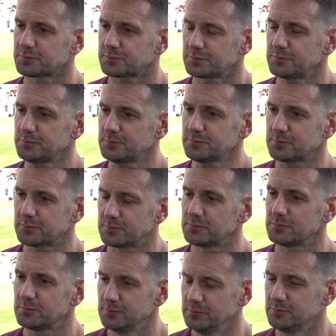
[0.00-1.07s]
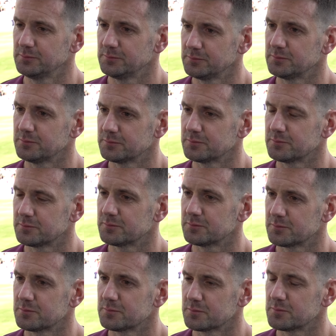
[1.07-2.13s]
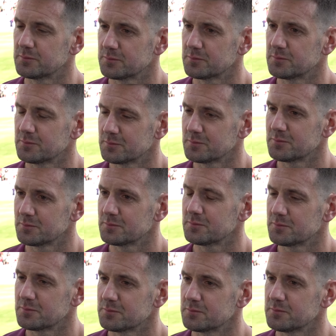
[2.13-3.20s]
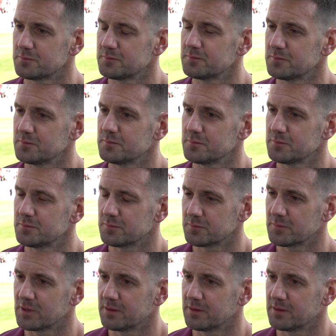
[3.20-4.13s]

and we've seen it out there, just how much you guys are enjoying yourself out there in the sunshine here in Yeovil.